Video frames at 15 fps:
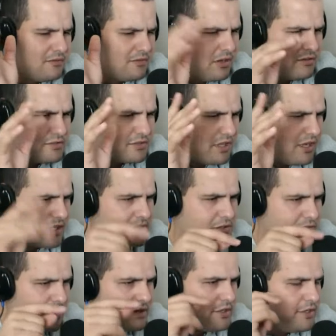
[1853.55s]
When I was talking
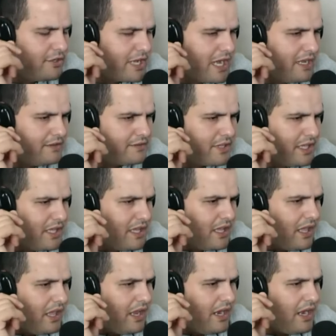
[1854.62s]
to one of you guys,
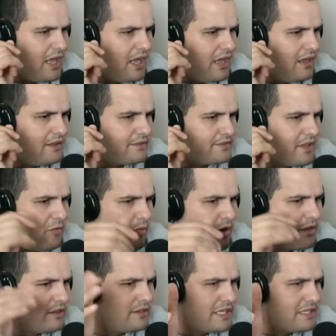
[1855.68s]
and uh, he said
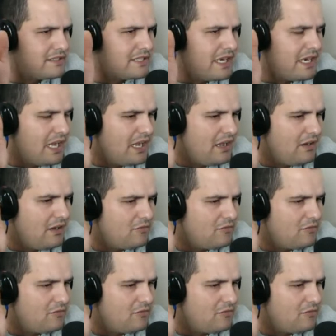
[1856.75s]
one of the things that uh,